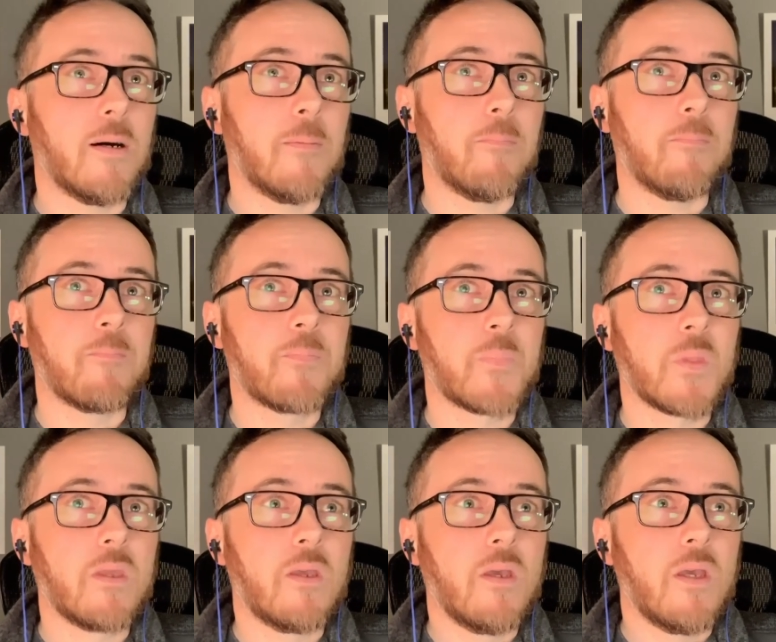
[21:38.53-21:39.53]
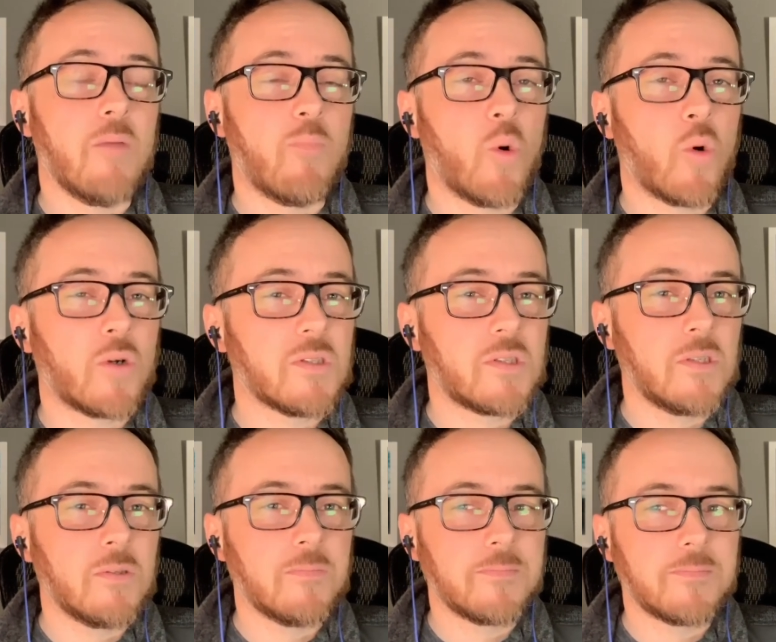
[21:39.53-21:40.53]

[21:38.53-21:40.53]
um, importance to.